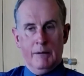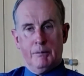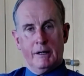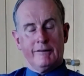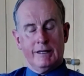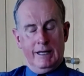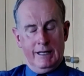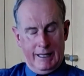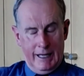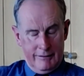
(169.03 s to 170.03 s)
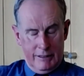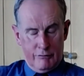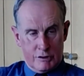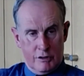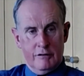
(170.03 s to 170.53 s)
But again, in
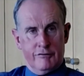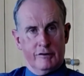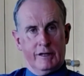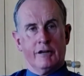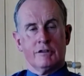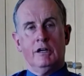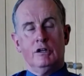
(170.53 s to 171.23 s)
return for that,